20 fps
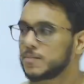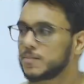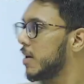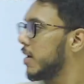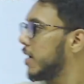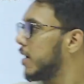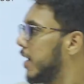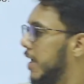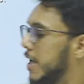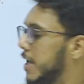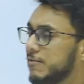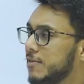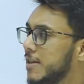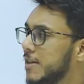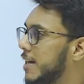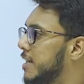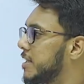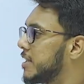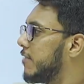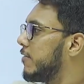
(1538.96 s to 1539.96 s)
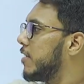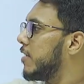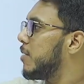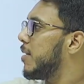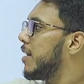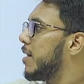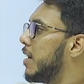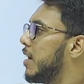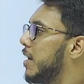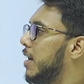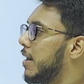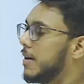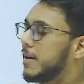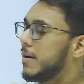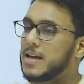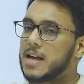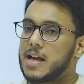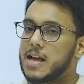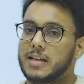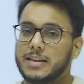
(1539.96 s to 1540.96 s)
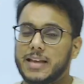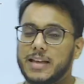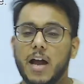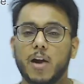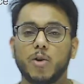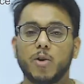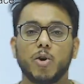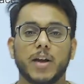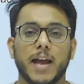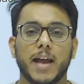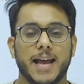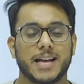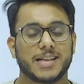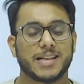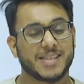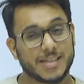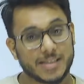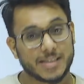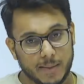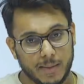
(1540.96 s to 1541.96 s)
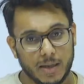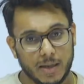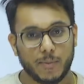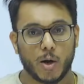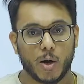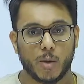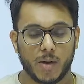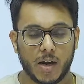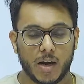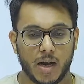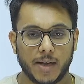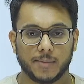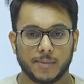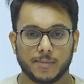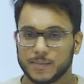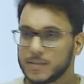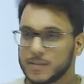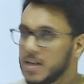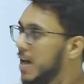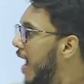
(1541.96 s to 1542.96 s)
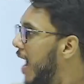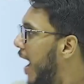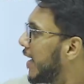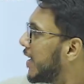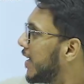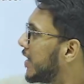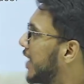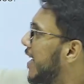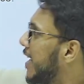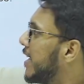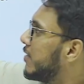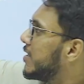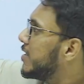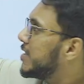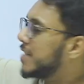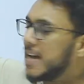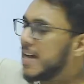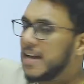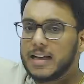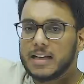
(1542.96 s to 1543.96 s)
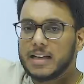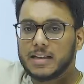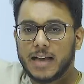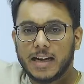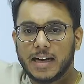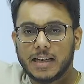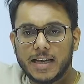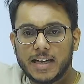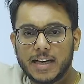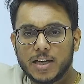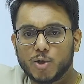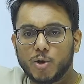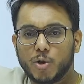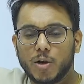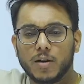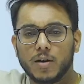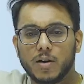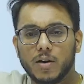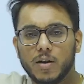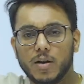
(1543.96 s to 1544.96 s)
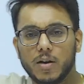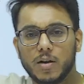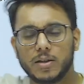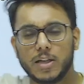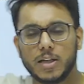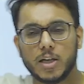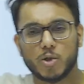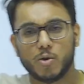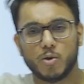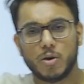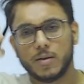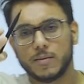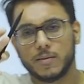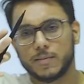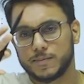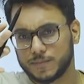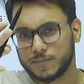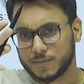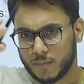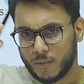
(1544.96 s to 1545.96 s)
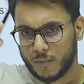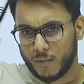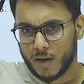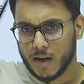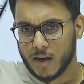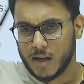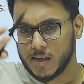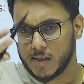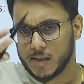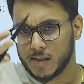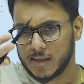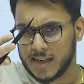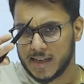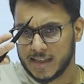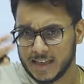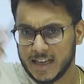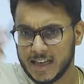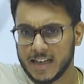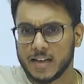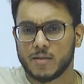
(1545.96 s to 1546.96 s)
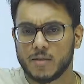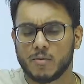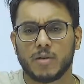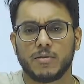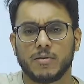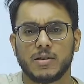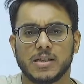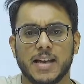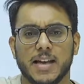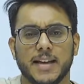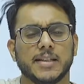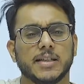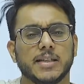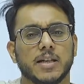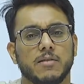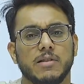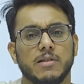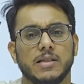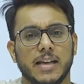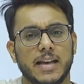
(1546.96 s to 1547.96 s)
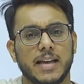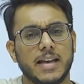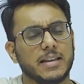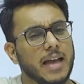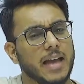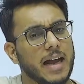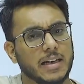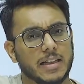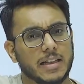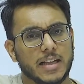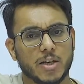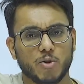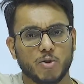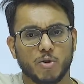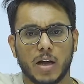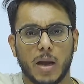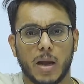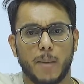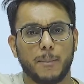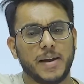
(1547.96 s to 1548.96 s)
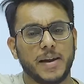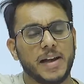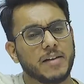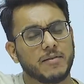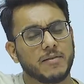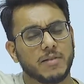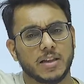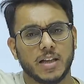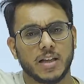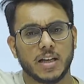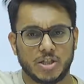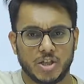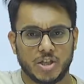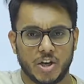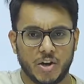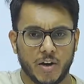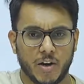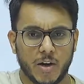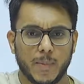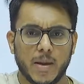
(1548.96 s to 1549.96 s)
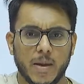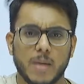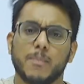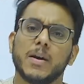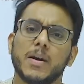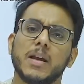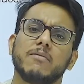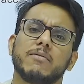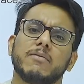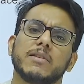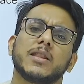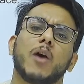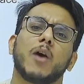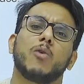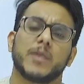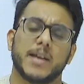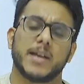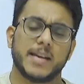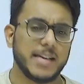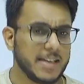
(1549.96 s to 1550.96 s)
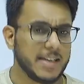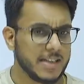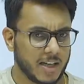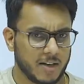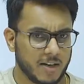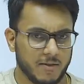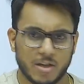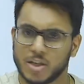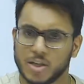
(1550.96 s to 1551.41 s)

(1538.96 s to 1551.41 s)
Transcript: If that is available, they are not accessible properly, and then we say that they should and then what we say that they should compete with the general people without any reservation.